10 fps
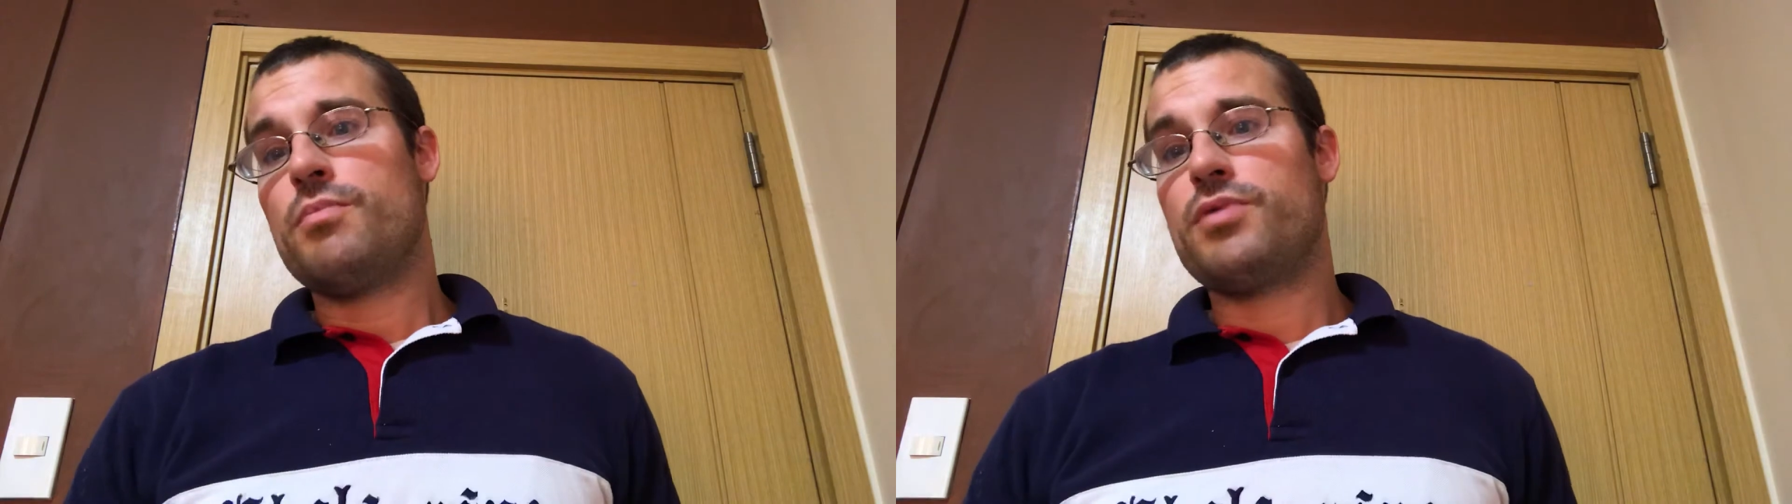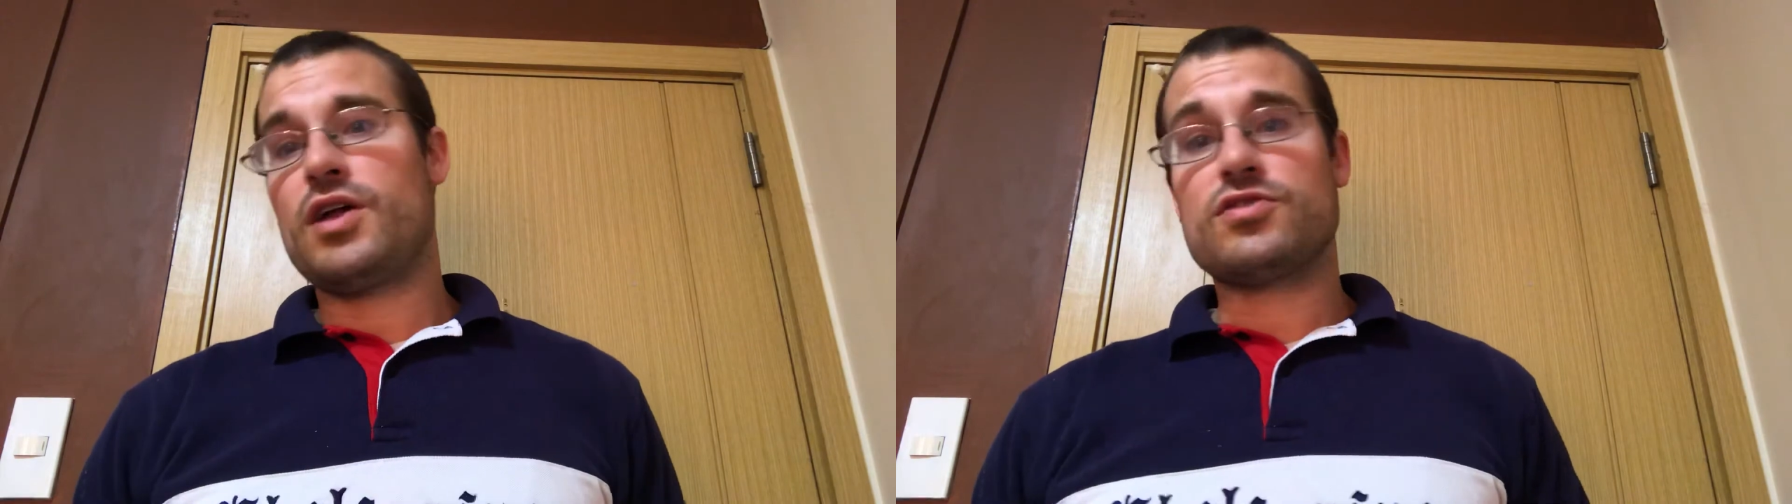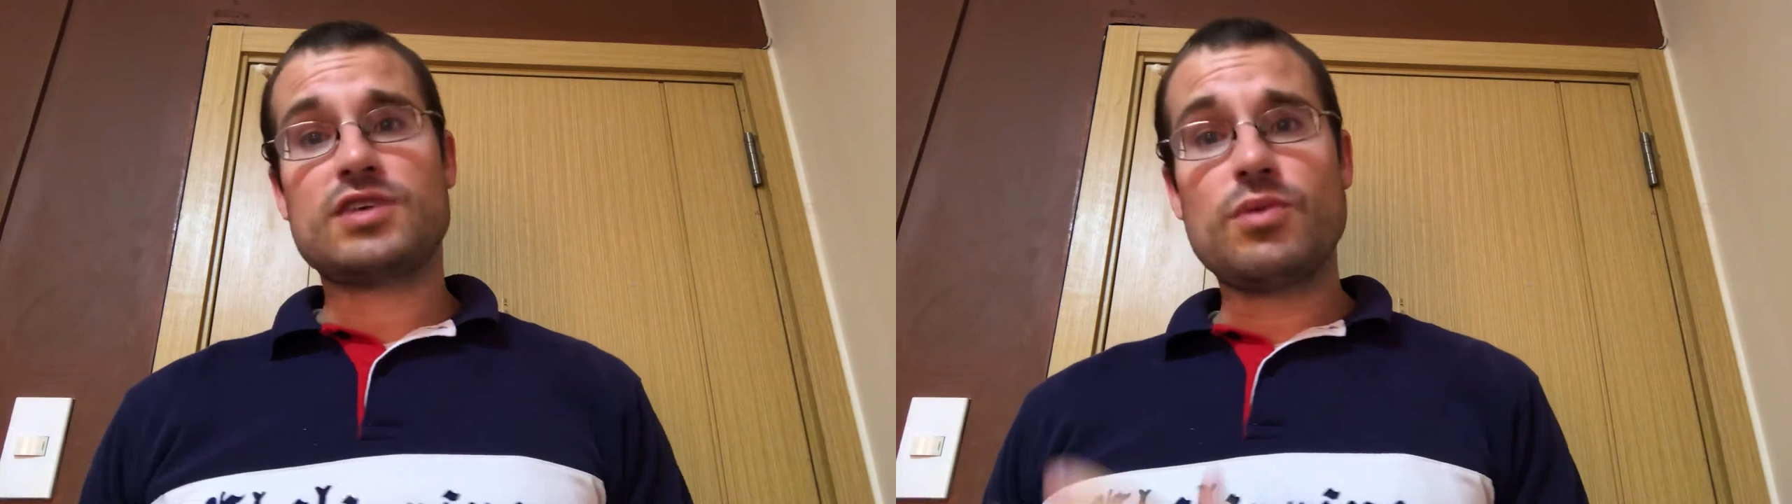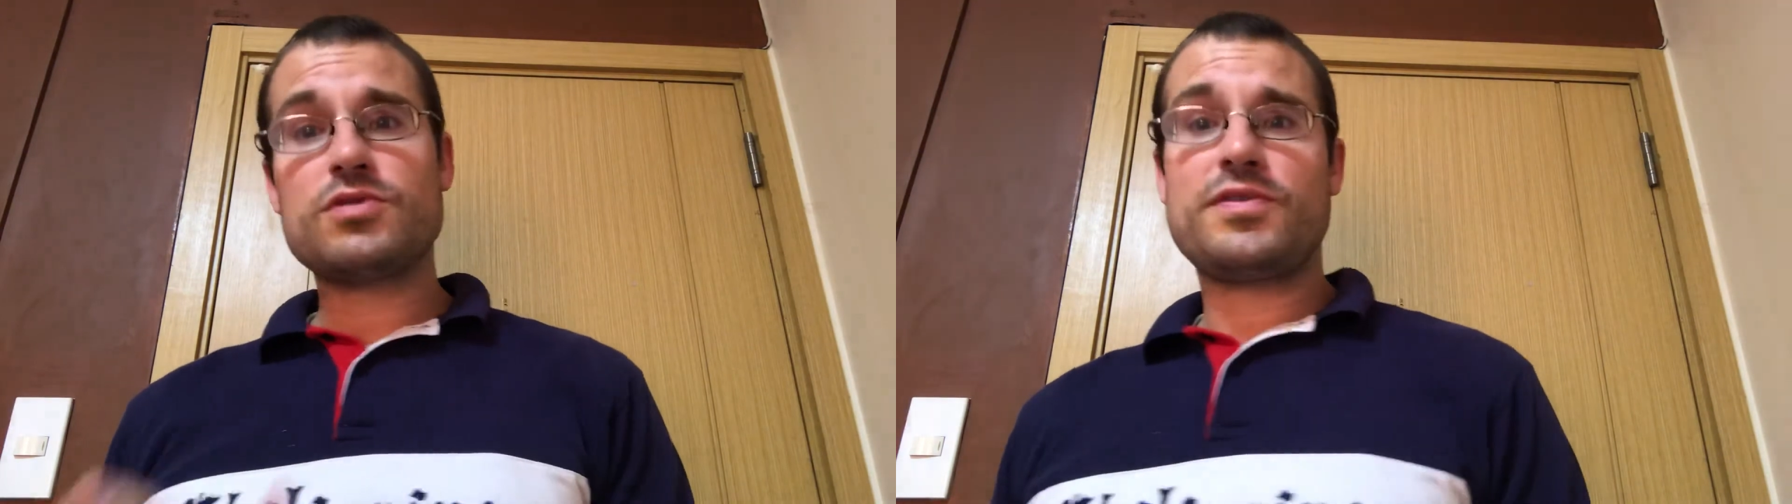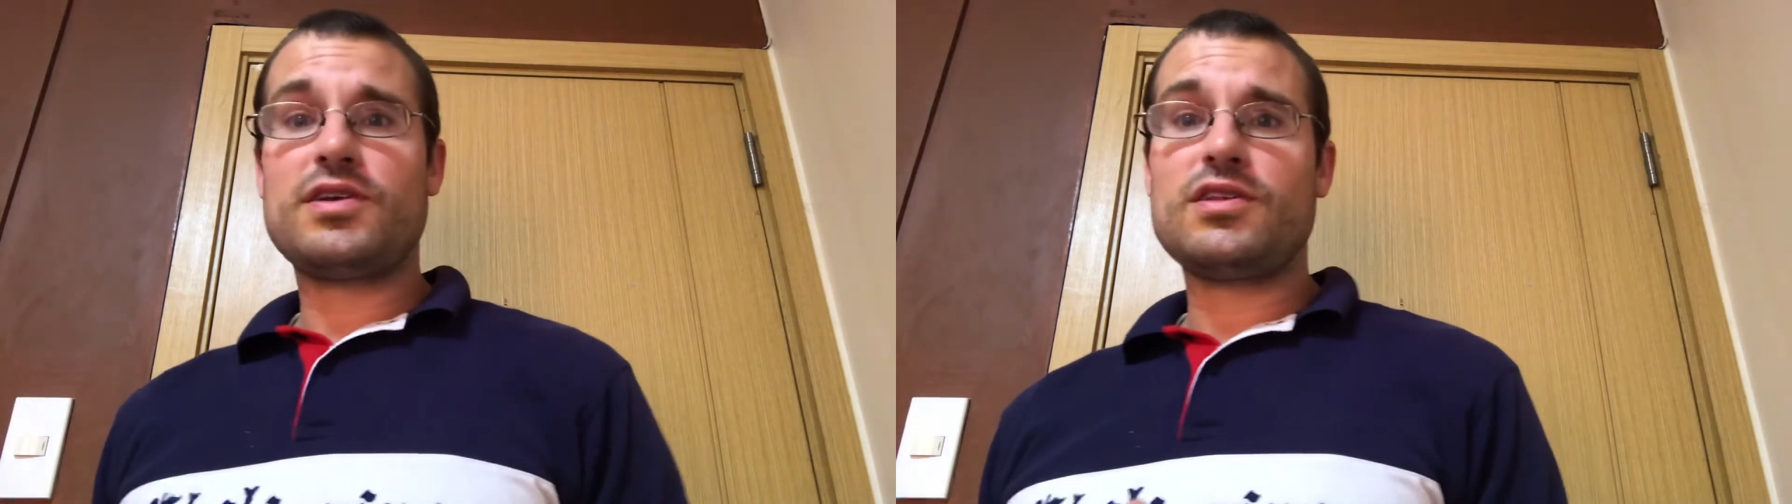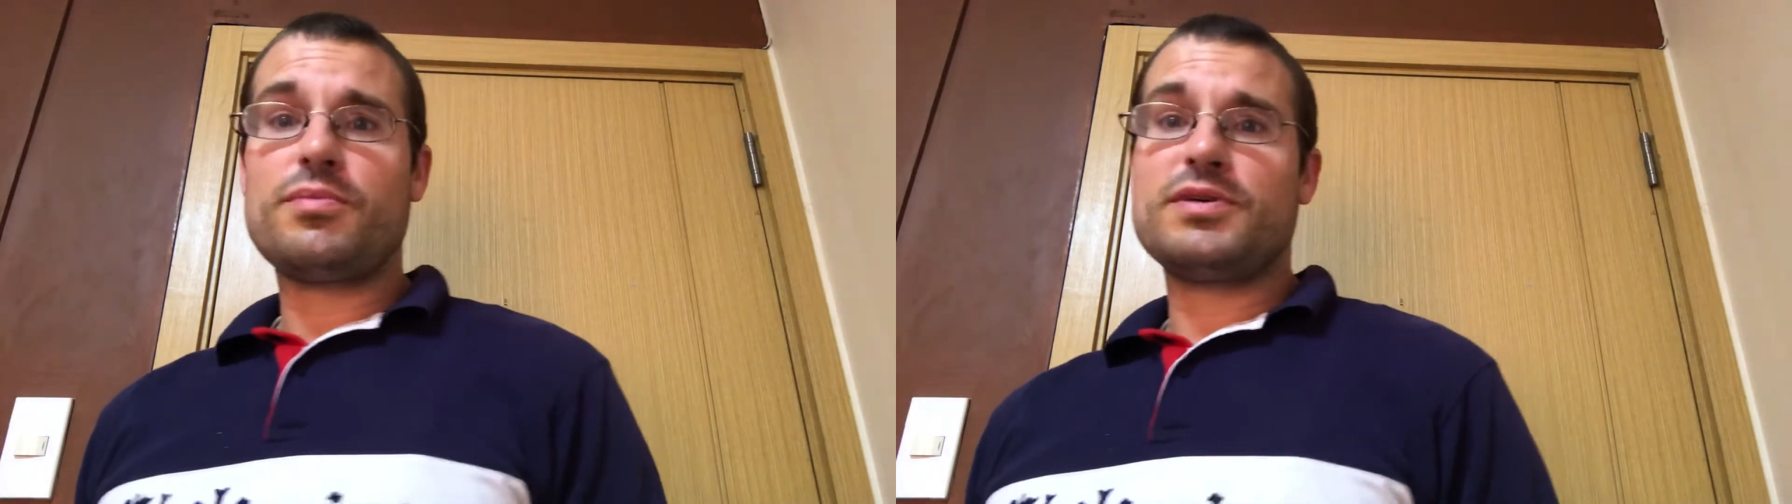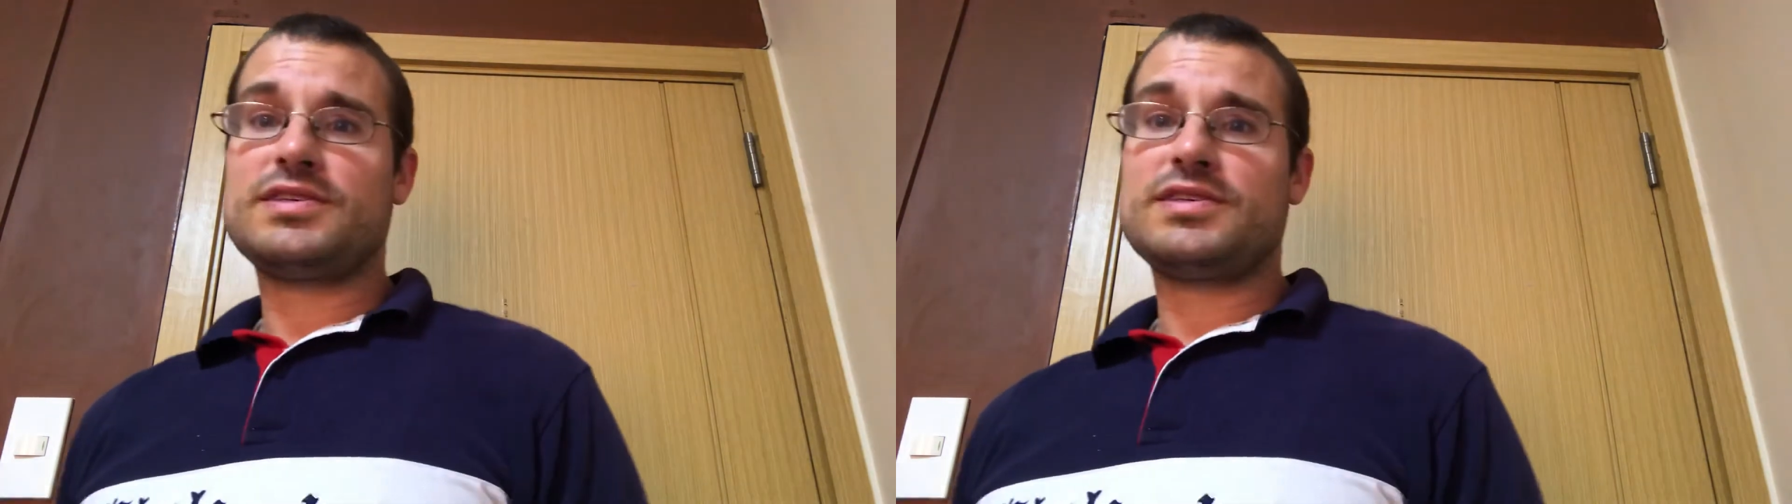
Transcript: But then our son was feeling a little bit